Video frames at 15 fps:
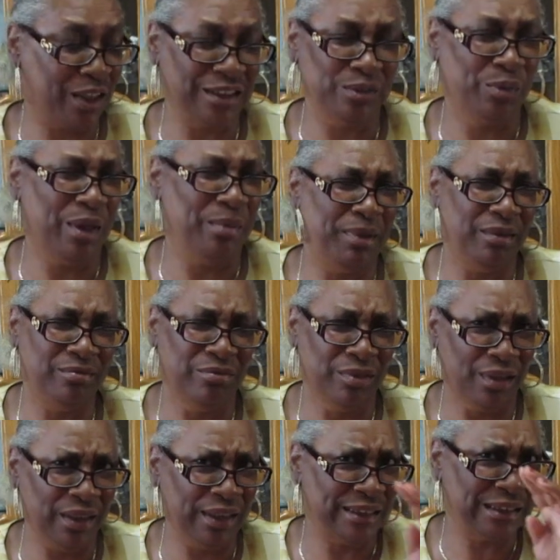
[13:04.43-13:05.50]
because been
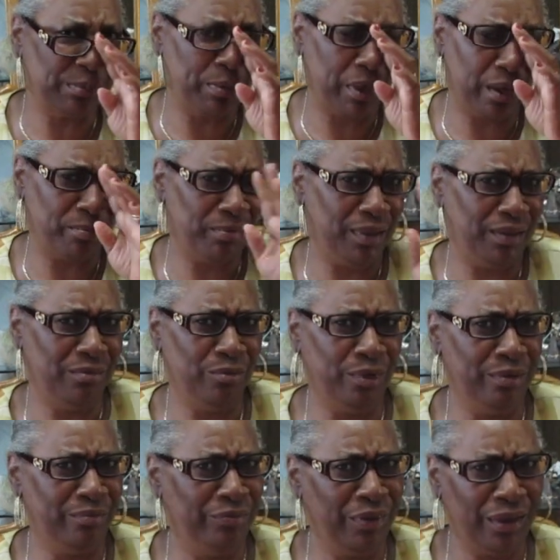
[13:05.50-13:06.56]
really experimenting
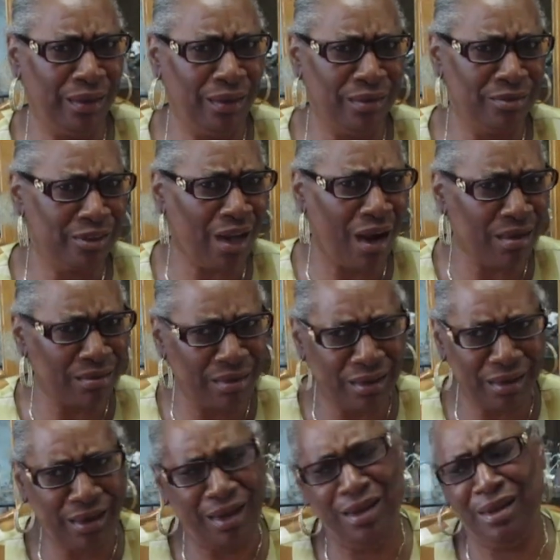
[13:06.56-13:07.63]
with vegan
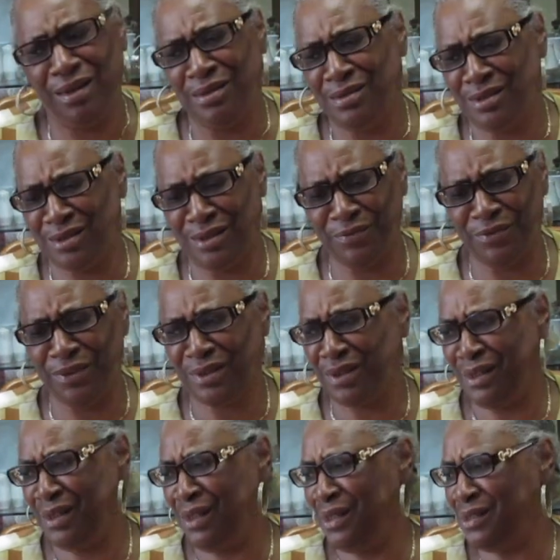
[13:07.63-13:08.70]
chocolate cake and different
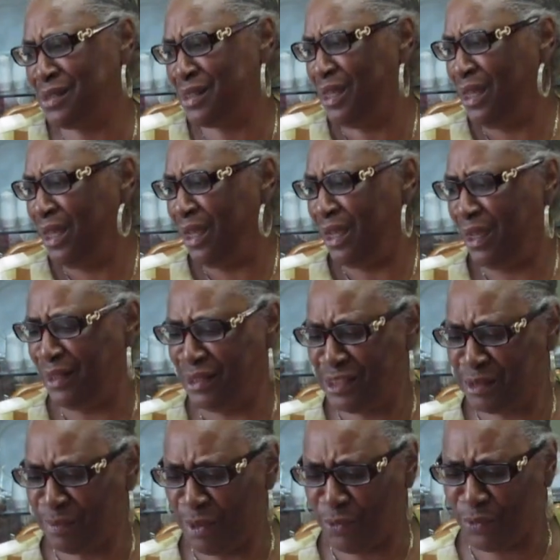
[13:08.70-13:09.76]
things, and
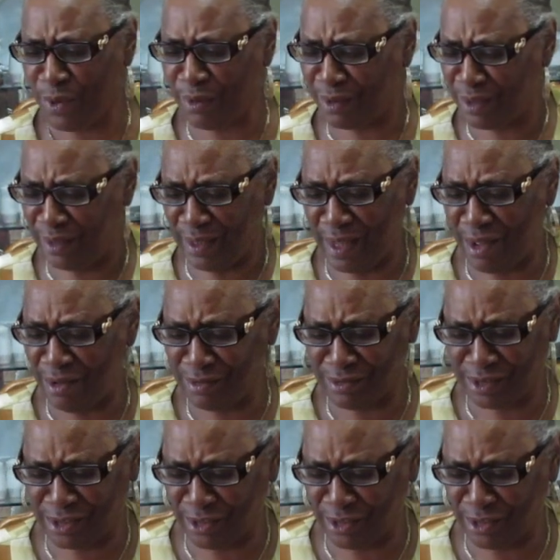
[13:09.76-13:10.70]
it's been working out.